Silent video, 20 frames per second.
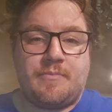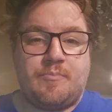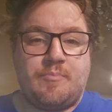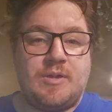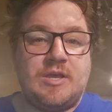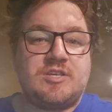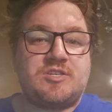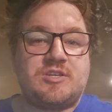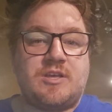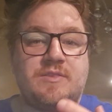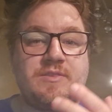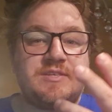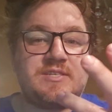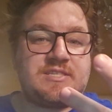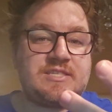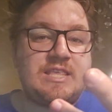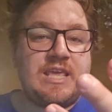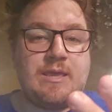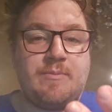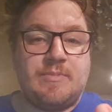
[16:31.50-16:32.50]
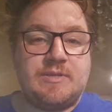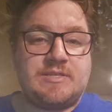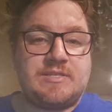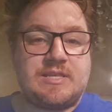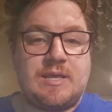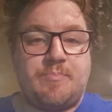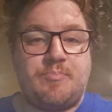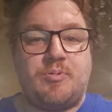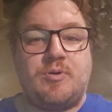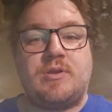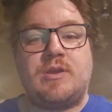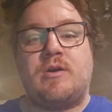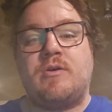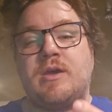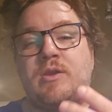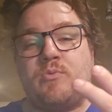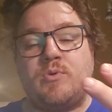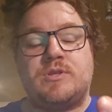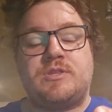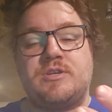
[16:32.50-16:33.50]
based on the statements they put out
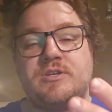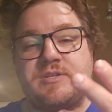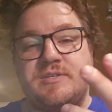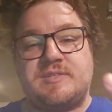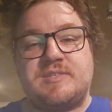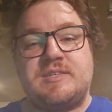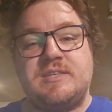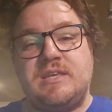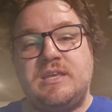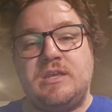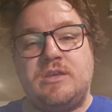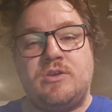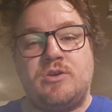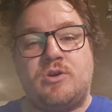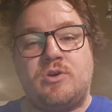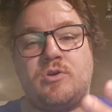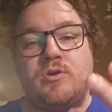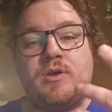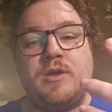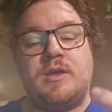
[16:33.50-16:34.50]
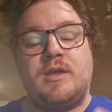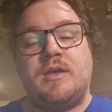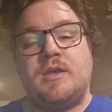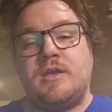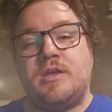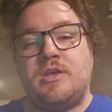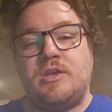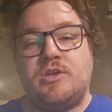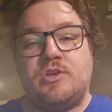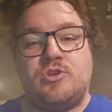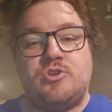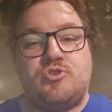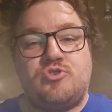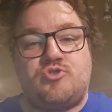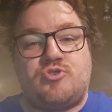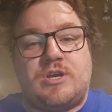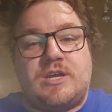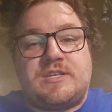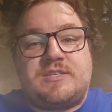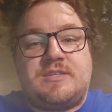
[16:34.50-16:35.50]
and what their CEO,
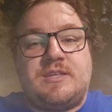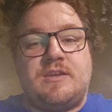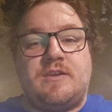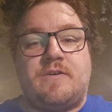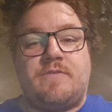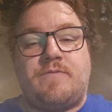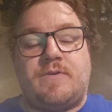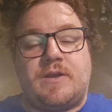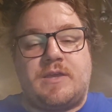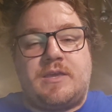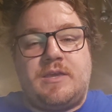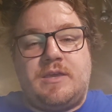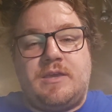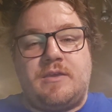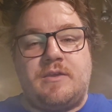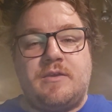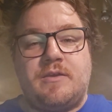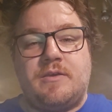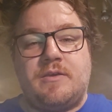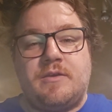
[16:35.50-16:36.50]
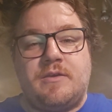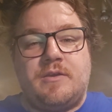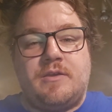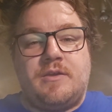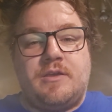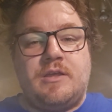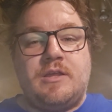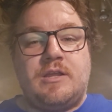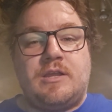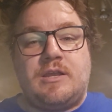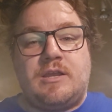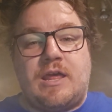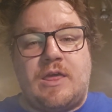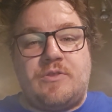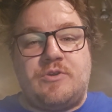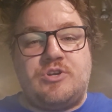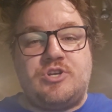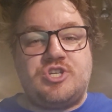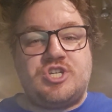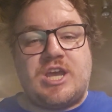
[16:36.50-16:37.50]
dressed in a fucking
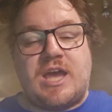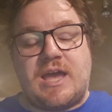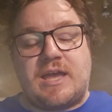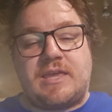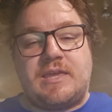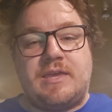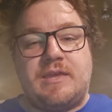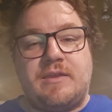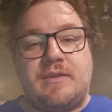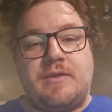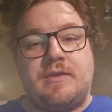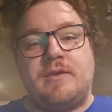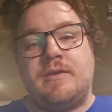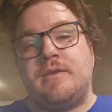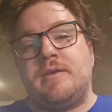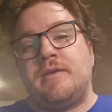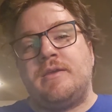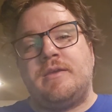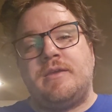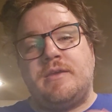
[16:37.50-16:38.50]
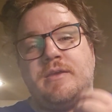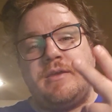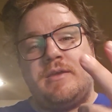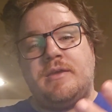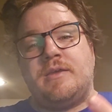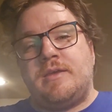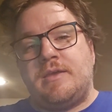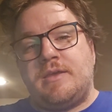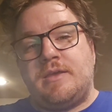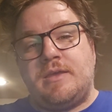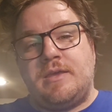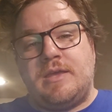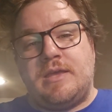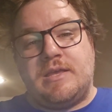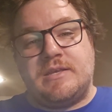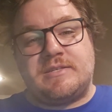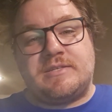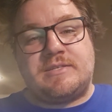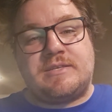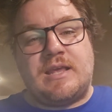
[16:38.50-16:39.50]
leather jacket,
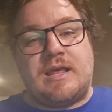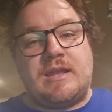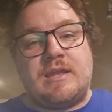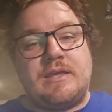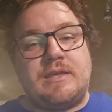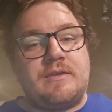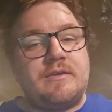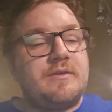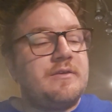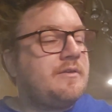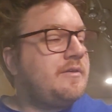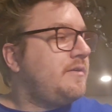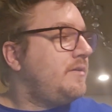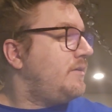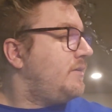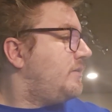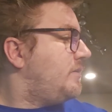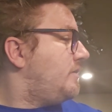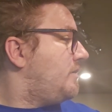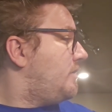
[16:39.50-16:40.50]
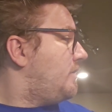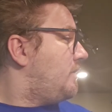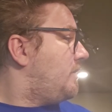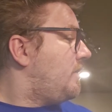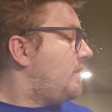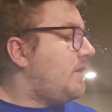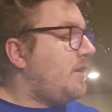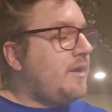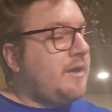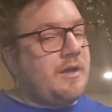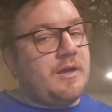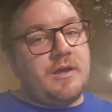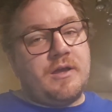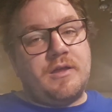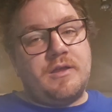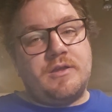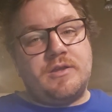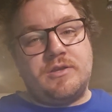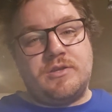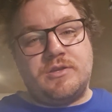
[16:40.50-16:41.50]
is telling
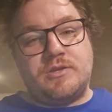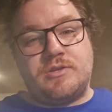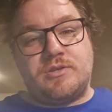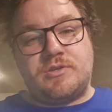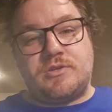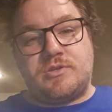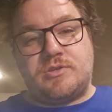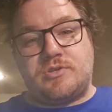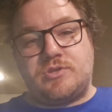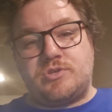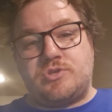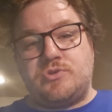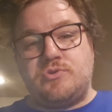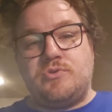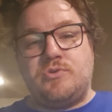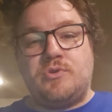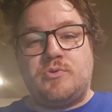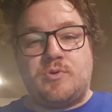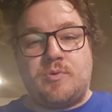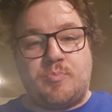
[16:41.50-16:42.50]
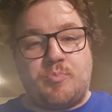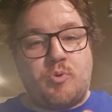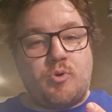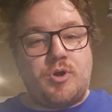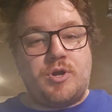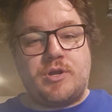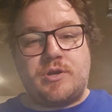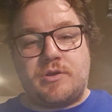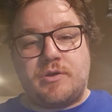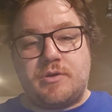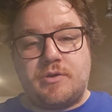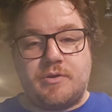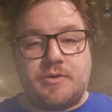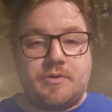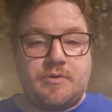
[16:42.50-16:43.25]
to the reporter.